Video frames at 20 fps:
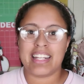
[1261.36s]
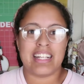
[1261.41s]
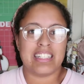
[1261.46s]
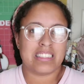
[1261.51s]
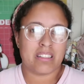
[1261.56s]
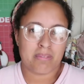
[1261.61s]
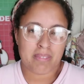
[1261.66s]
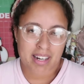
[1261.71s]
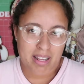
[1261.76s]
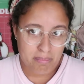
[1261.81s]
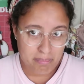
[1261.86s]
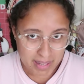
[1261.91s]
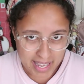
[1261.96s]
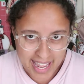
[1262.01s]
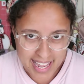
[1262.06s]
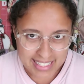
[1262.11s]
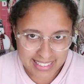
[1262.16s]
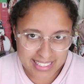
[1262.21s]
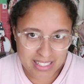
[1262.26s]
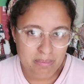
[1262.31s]
unless somebody
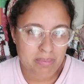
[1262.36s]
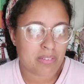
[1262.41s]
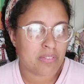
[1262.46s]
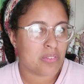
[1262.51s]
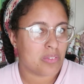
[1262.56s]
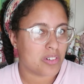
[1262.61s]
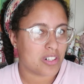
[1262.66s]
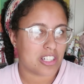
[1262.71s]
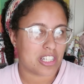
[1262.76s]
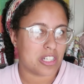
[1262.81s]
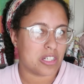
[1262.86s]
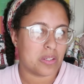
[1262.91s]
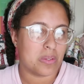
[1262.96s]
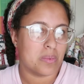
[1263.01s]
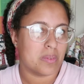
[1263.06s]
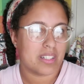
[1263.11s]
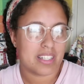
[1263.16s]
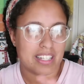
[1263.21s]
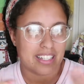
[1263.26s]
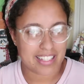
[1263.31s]
buys it before
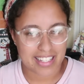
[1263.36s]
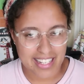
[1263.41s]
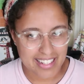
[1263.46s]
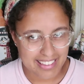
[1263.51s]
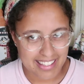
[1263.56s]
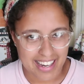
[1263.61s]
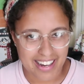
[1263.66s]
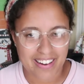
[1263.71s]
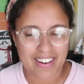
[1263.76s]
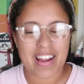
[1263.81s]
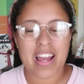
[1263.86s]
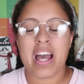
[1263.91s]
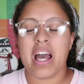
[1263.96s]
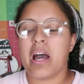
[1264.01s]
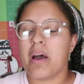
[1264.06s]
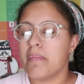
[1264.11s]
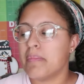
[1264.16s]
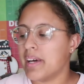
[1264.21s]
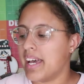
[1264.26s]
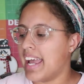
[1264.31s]
you can get there,
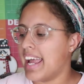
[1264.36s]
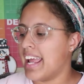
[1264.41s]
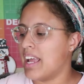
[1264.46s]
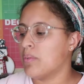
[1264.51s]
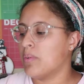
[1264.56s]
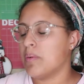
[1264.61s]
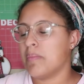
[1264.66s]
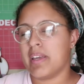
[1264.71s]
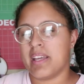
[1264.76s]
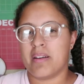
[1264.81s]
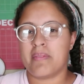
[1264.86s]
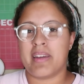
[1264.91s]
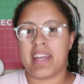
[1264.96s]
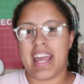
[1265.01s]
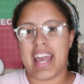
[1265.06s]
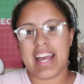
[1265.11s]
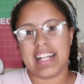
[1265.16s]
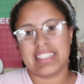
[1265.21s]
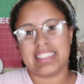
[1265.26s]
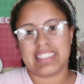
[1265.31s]
but it will be on
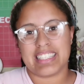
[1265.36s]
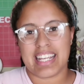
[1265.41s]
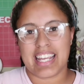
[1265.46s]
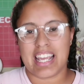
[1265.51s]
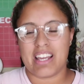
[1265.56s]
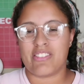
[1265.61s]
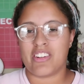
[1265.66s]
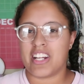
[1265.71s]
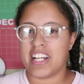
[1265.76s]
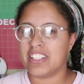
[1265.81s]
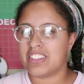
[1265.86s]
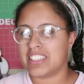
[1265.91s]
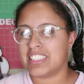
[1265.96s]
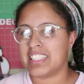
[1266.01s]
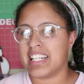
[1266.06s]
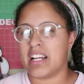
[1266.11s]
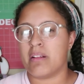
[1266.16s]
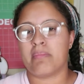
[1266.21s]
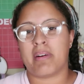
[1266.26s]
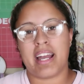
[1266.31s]
my Etsy if you're
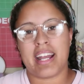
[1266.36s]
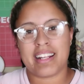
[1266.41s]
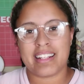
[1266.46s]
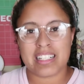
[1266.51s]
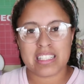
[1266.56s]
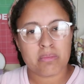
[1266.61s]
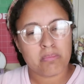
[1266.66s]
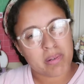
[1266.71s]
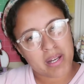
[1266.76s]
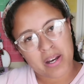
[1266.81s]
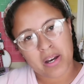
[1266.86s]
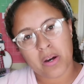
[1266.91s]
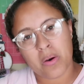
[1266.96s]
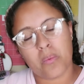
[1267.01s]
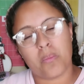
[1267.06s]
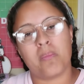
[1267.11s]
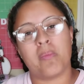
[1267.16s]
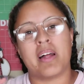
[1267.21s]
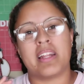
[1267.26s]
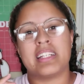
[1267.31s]
interested in buying this
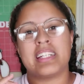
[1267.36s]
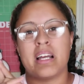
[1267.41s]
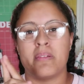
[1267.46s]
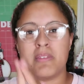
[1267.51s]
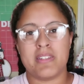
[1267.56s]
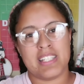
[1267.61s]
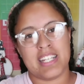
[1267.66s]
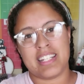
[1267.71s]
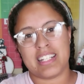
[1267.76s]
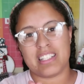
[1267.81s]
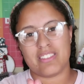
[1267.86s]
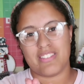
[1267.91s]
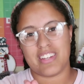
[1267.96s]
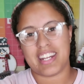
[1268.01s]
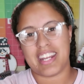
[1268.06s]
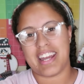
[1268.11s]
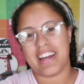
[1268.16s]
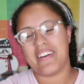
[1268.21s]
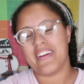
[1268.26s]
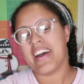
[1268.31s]
bow by the time you see this
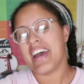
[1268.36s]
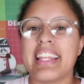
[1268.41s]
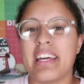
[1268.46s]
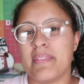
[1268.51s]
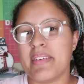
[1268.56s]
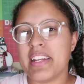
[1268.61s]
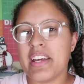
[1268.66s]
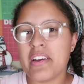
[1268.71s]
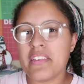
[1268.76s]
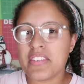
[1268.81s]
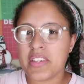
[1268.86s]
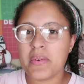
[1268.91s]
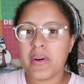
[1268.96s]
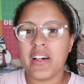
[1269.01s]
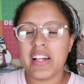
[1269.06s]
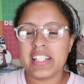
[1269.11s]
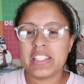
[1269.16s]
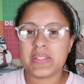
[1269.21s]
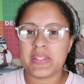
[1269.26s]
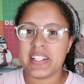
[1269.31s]
video. Let me know if you
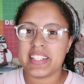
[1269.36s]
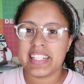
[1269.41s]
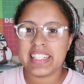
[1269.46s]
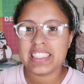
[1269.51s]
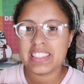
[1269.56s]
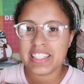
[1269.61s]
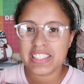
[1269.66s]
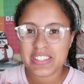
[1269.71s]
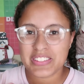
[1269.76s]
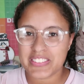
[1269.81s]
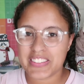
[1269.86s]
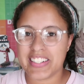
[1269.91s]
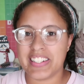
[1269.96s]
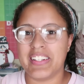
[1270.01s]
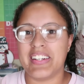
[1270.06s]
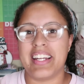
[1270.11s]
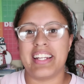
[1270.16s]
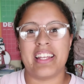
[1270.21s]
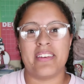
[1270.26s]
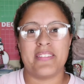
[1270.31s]
all enjoyed this
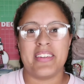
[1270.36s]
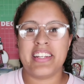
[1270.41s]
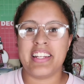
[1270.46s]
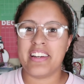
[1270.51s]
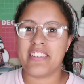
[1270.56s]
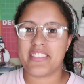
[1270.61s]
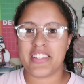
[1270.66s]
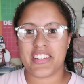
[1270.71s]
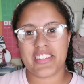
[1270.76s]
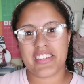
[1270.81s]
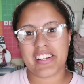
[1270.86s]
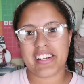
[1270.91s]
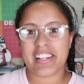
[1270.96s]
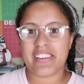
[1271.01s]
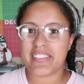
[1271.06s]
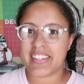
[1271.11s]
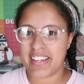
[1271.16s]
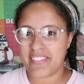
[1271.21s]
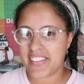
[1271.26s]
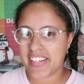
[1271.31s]
tutorial, and let me know if you're gonna
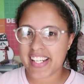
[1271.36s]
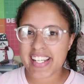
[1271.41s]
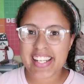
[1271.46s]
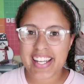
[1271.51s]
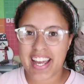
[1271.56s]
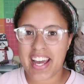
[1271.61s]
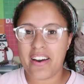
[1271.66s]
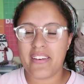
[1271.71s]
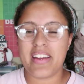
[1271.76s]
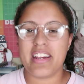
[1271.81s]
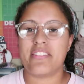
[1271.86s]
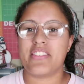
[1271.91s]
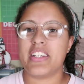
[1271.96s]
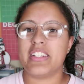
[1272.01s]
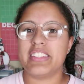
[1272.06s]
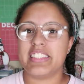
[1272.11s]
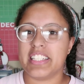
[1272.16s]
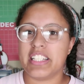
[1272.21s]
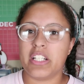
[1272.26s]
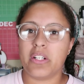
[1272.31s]
go give it a go. And if
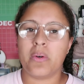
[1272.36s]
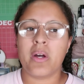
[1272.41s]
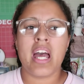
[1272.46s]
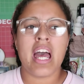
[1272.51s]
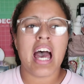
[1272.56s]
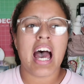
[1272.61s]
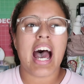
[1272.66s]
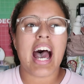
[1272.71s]
you do,